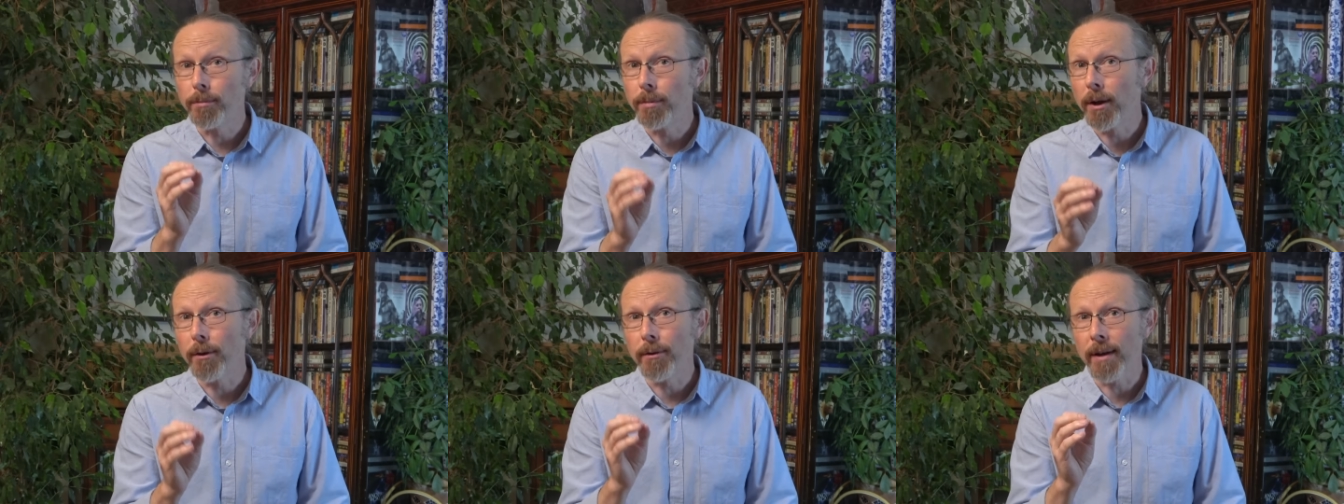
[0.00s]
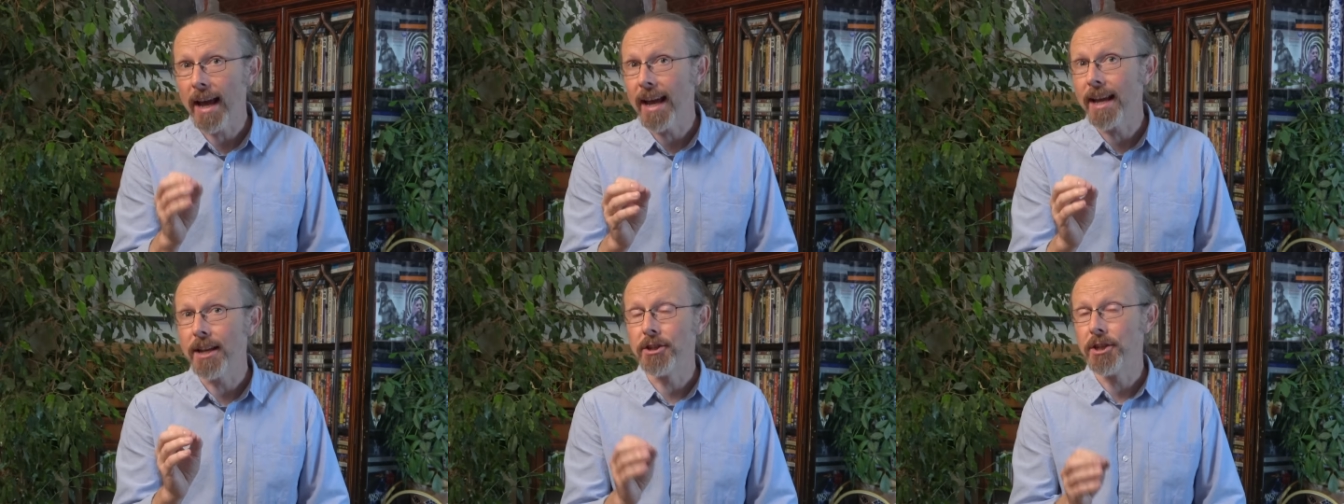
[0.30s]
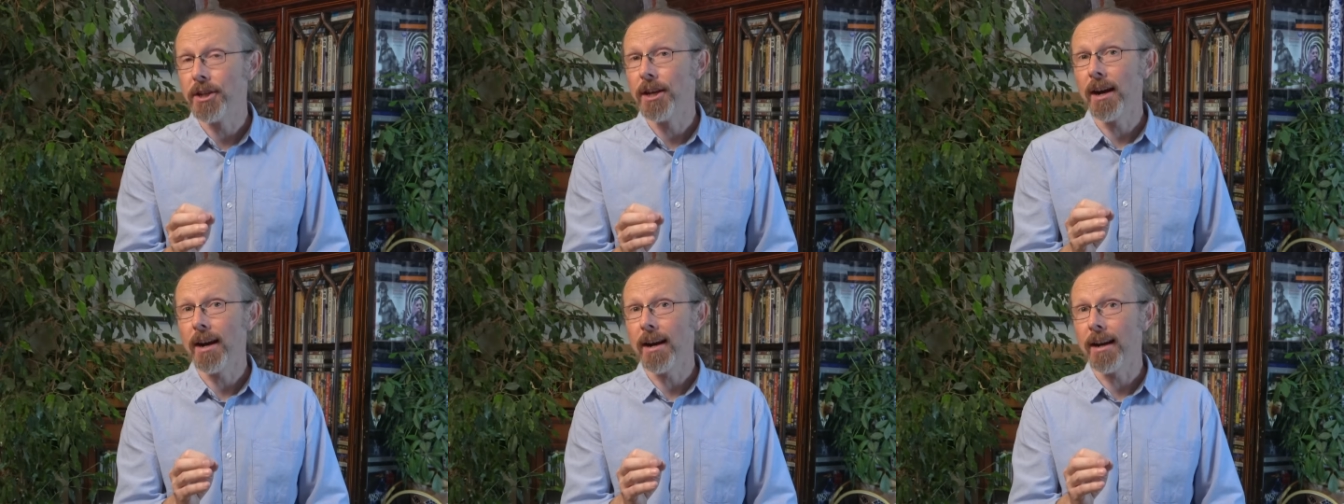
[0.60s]
blown
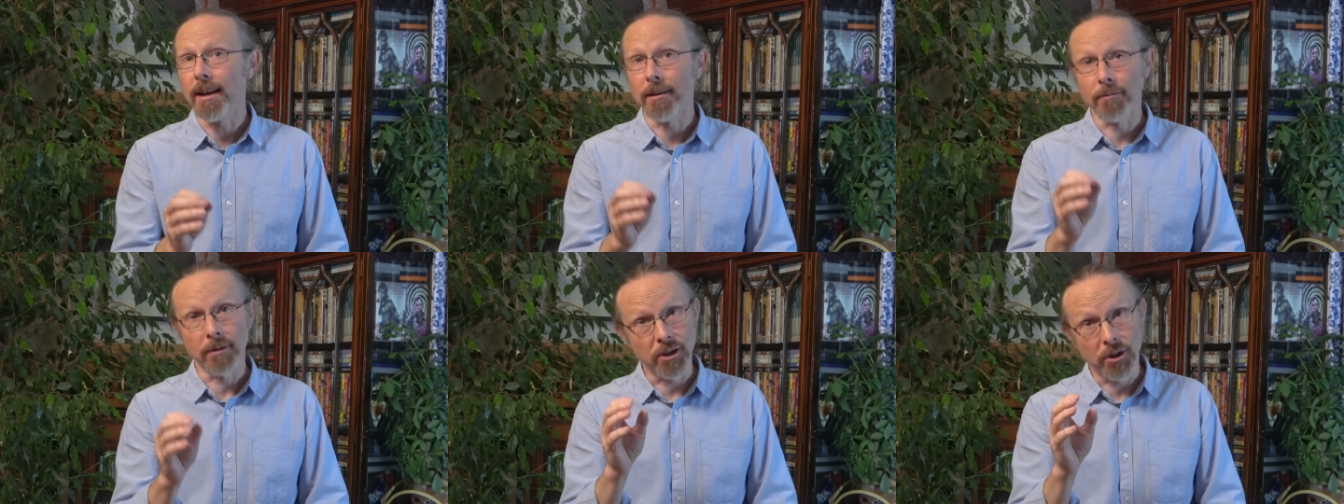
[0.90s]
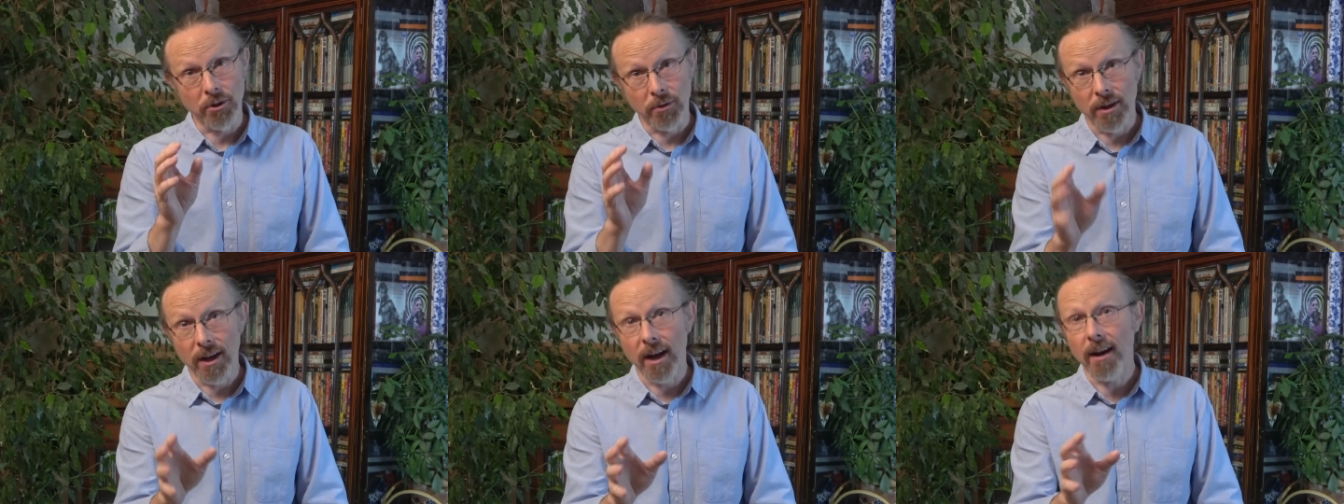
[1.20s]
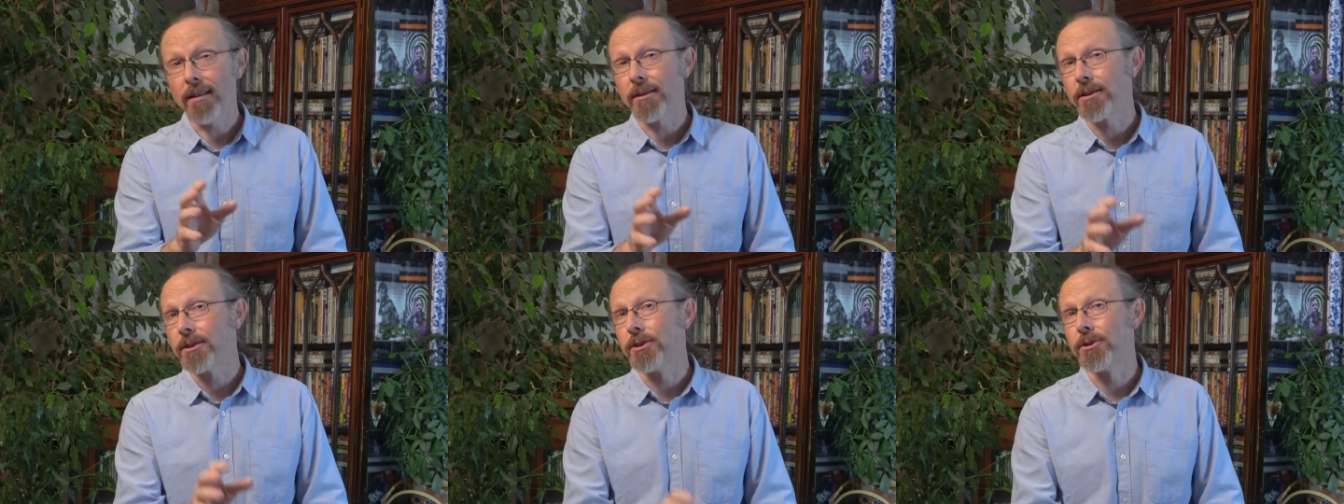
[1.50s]
AGI that you
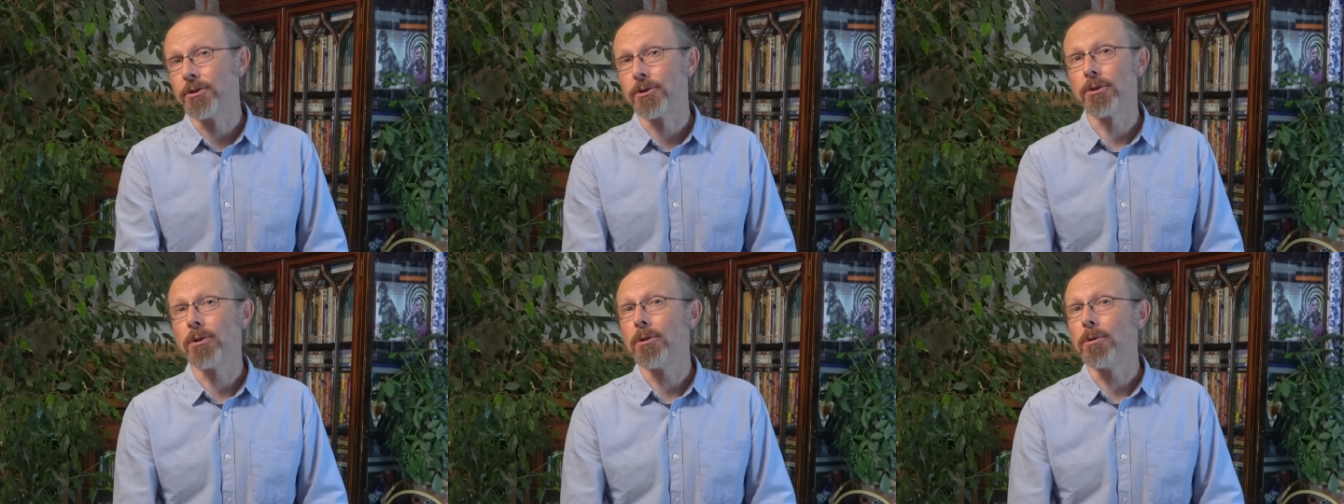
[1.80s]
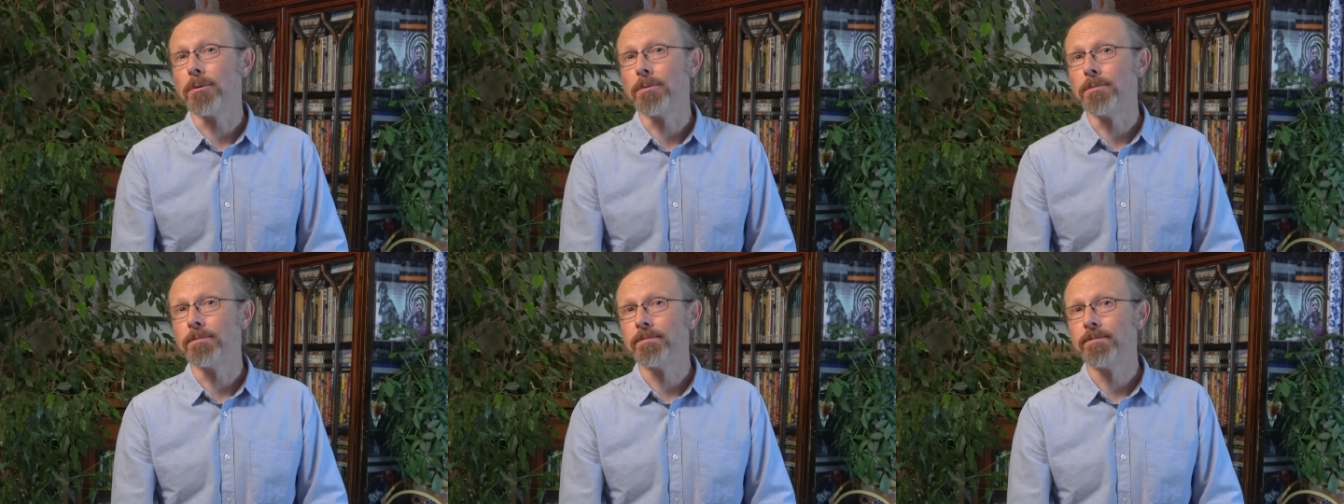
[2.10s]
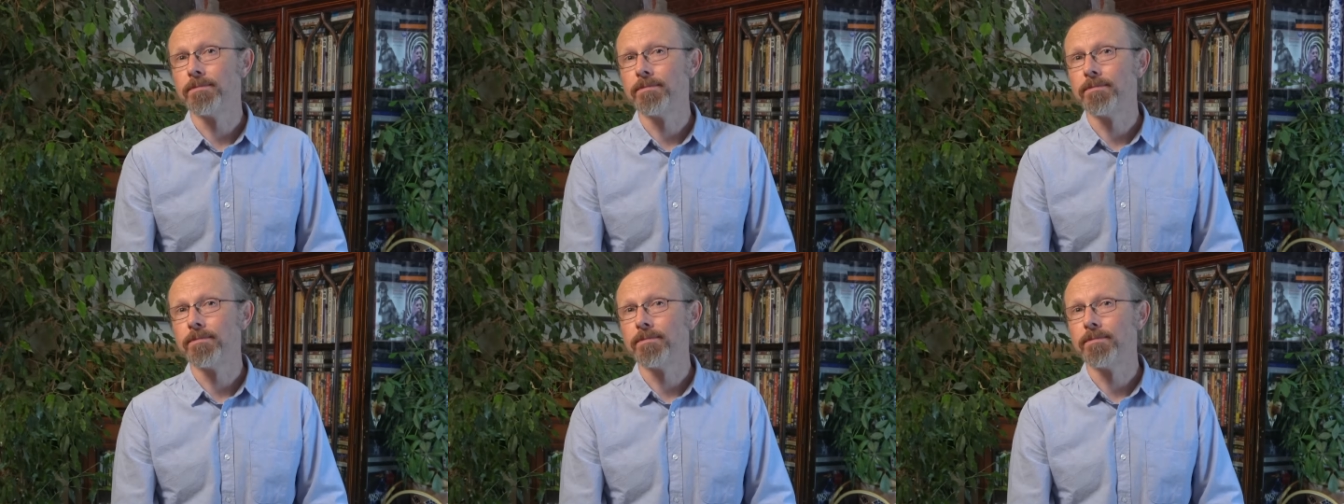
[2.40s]
can't control.